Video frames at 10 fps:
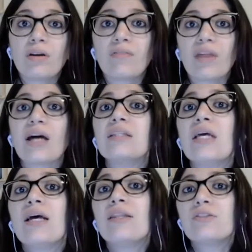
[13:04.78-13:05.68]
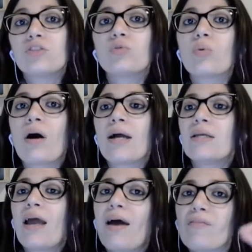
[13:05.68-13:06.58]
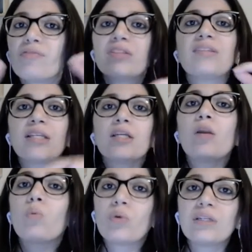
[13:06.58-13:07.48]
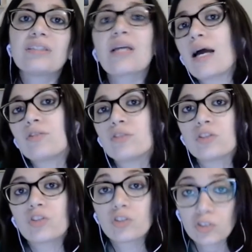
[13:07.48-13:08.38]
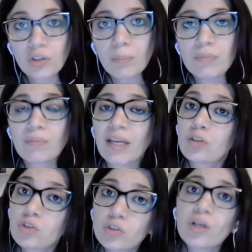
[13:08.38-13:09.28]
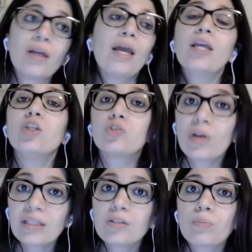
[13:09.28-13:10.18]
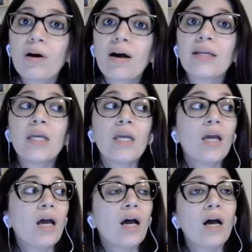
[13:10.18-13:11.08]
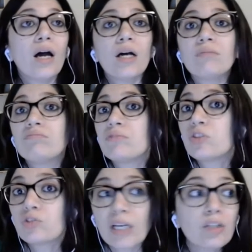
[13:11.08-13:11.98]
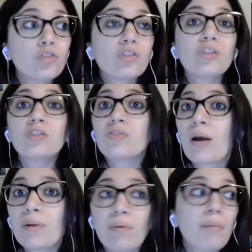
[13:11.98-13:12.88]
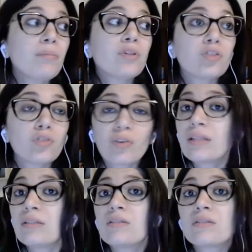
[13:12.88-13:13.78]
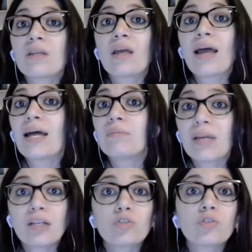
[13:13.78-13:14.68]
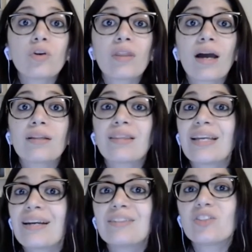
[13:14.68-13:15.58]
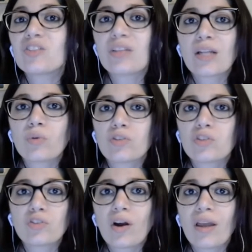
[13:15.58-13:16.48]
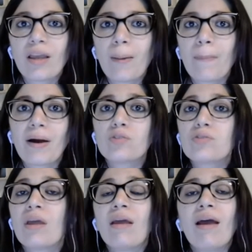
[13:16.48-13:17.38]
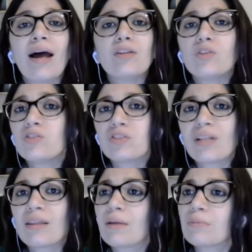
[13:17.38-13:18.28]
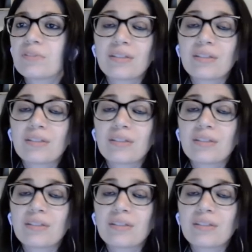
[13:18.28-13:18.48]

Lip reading: of that. This is why every single word counts in your script. Make sure you run it by strangers, family members, friends, and make sure that they understand what you're talking about, and don't just let them